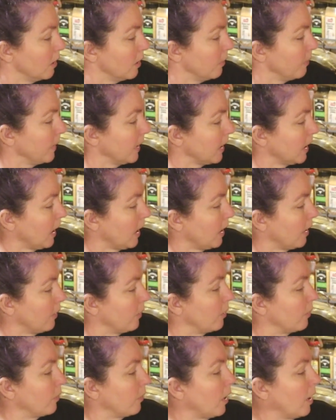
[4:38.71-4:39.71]
we
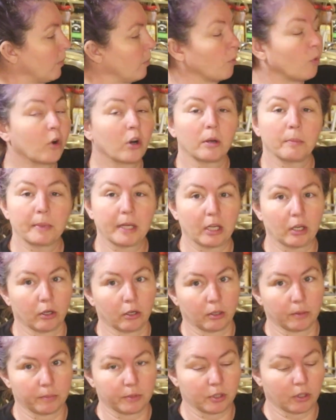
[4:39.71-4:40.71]
got um, warming herbs.